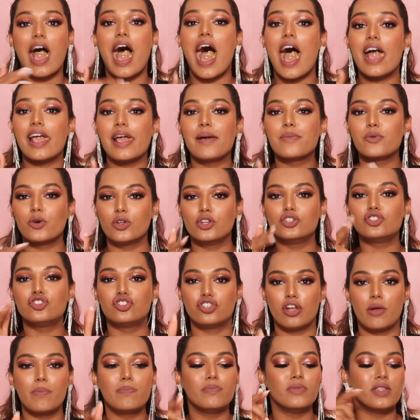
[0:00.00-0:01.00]
I am going to
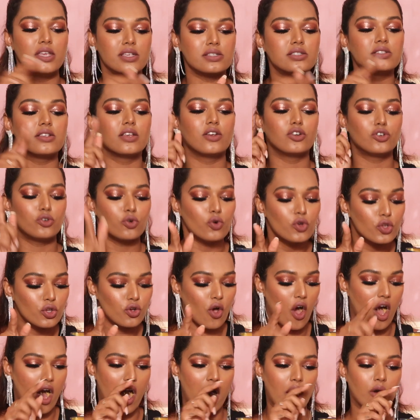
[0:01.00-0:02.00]
ship this to
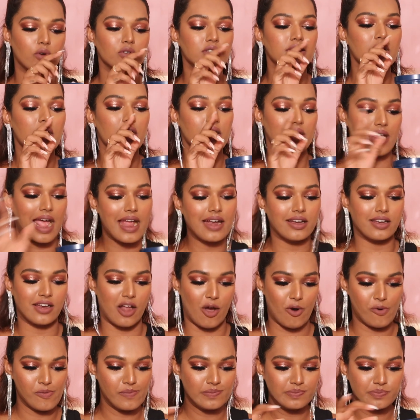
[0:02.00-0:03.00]
your house right
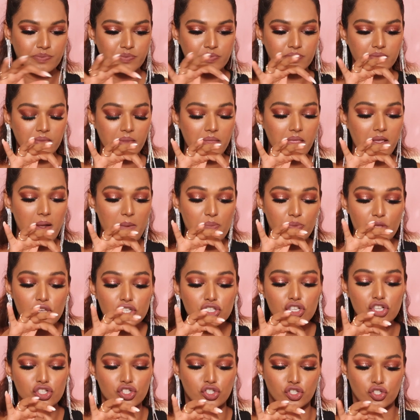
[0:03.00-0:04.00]
now. This
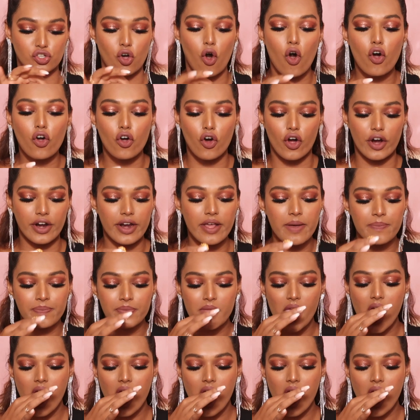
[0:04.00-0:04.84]
is so good.